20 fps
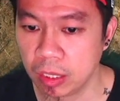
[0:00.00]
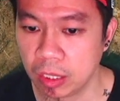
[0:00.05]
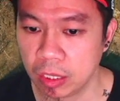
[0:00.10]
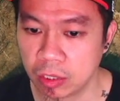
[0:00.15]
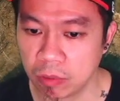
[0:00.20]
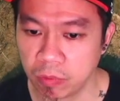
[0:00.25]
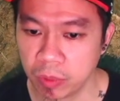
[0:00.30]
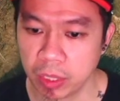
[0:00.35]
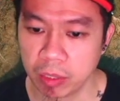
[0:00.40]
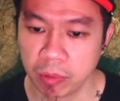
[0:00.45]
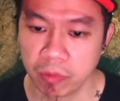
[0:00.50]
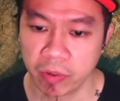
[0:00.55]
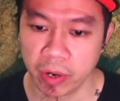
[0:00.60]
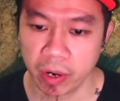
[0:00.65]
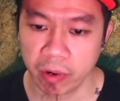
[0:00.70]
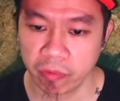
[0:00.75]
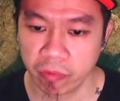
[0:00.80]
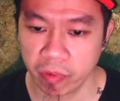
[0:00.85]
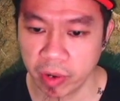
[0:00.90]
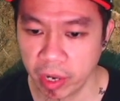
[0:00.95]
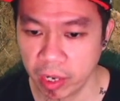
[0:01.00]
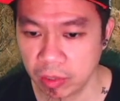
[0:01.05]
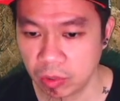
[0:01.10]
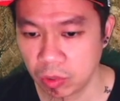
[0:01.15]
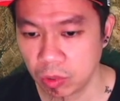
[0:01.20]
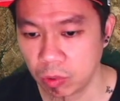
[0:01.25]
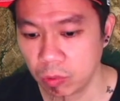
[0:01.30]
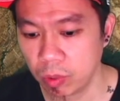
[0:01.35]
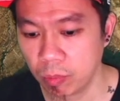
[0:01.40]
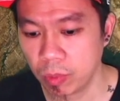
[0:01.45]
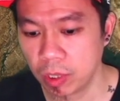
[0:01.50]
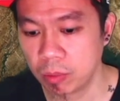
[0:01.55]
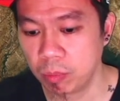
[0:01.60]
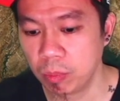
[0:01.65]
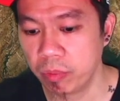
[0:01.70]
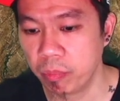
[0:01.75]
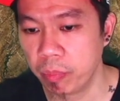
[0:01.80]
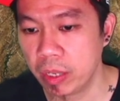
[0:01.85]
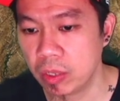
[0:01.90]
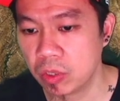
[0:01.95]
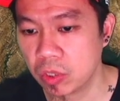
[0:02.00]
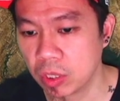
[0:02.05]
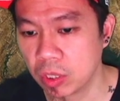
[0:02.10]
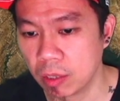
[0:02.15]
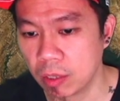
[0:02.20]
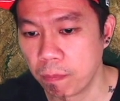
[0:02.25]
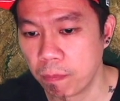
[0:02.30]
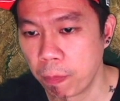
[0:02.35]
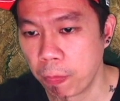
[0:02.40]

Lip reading: it's being verified, so we must be patient.